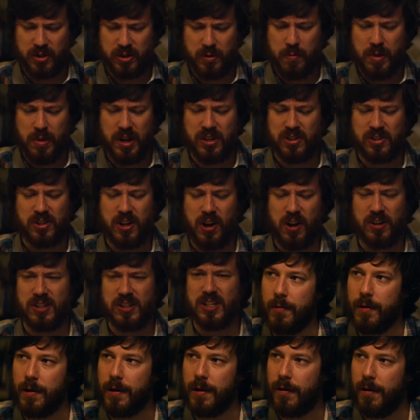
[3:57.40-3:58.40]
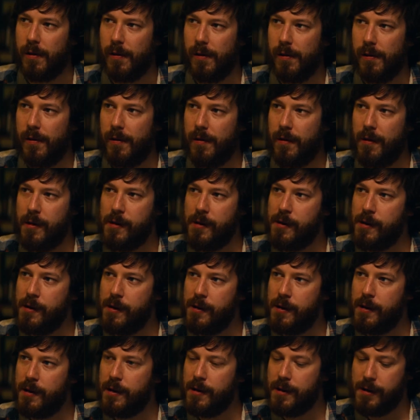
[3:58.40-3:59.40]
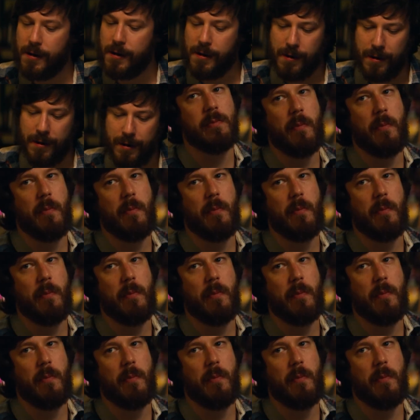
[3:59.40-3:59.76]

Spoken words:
was trying to keep things calm for Michelle.